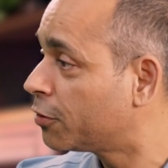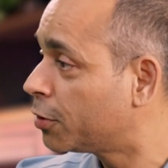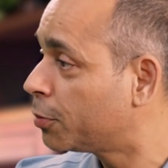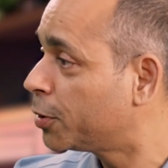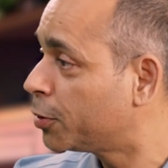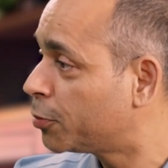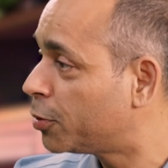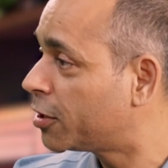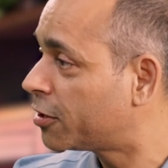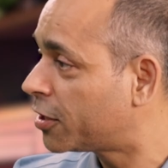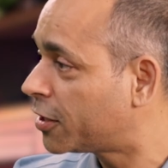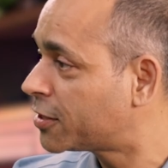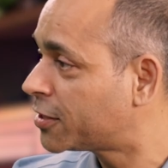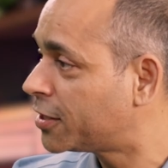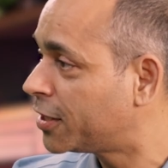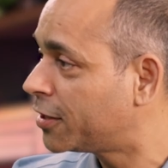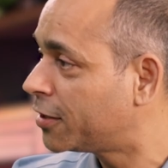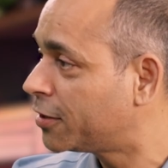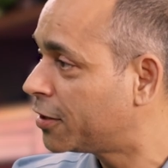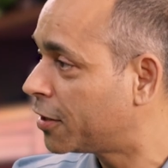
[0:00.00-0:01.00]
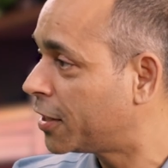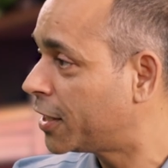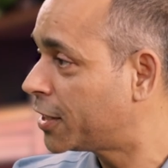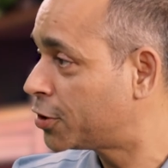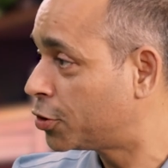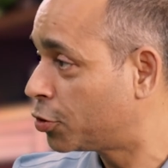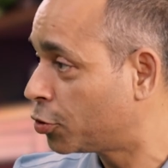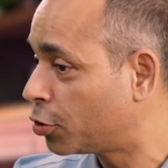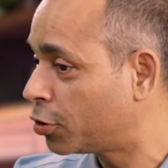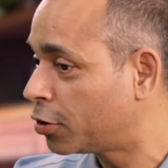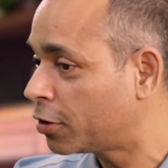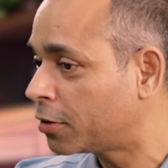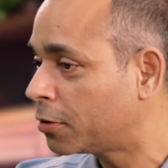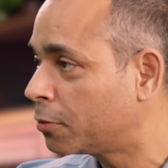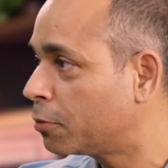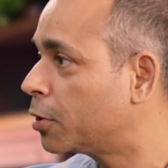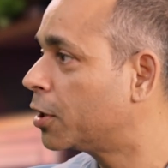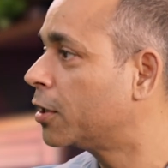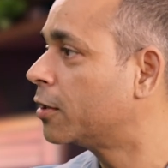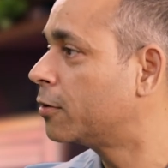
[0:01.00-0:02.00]
of the people trust it, the rest don't,
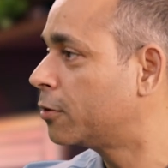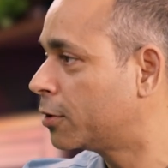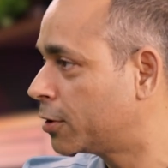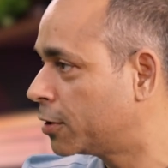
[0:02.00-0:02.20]
but